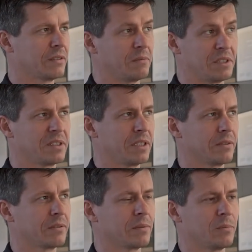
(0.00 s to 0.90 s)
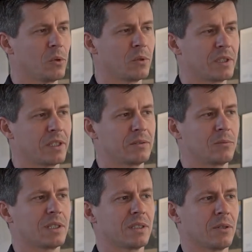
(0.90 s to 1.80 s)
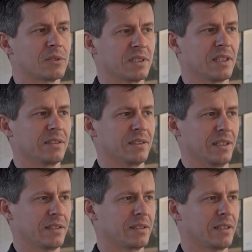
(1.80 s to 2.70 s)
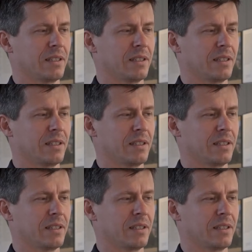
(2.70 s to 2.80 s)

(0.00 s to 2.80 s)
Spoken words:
received more than 1,000 ideas.